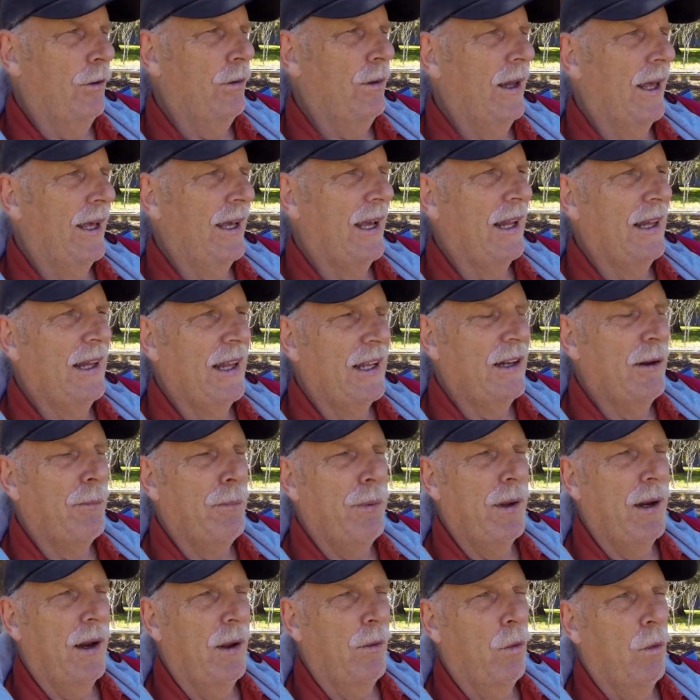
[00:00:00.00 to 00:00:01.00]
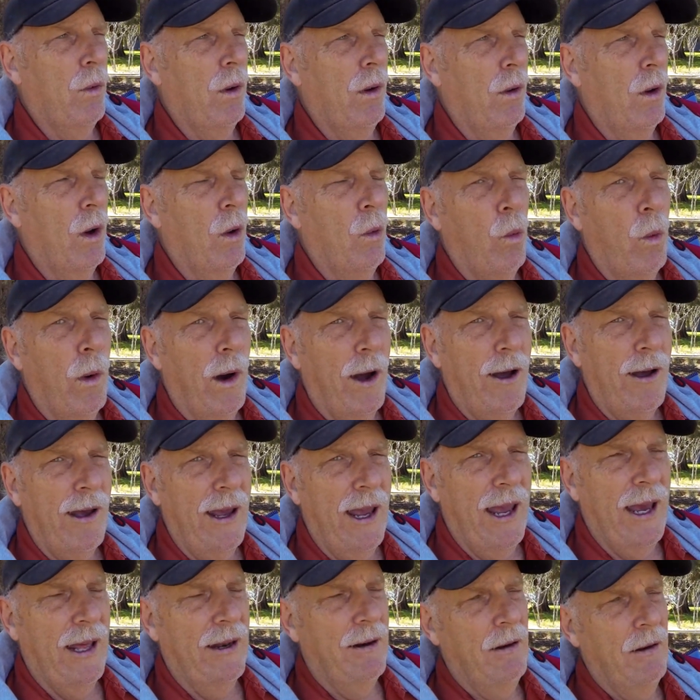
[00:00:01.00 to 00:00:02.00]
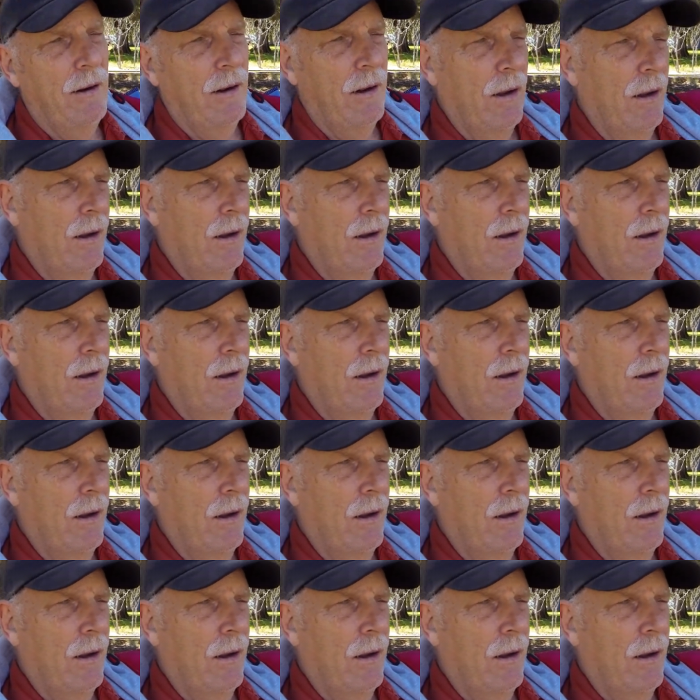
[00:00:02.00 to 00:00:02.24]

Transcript: Like I'd like to put a wellhead,